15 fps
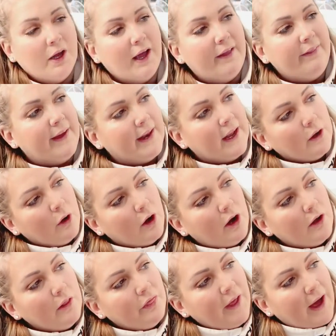and then I've
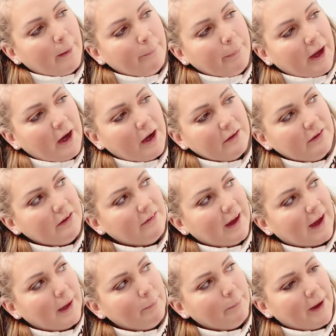got that party
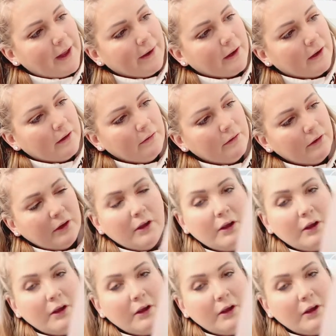time banner,